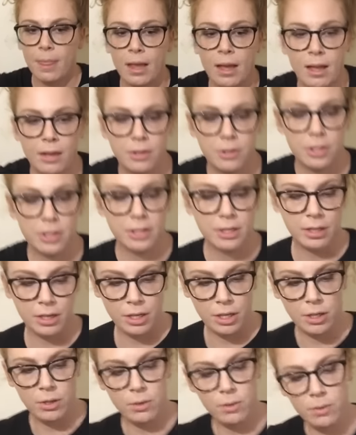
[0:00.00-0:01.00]
and you're just gonna
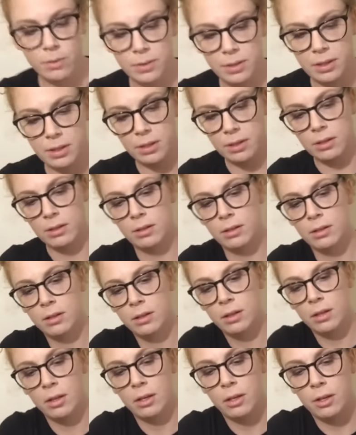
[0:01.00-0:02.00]
use
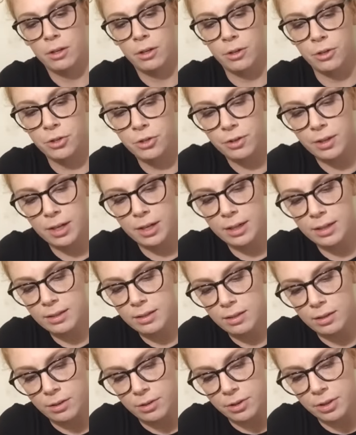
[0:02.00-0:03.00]
your
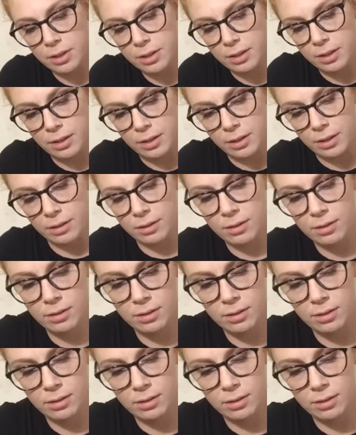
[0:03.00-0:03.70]
trucks, and you're just gonna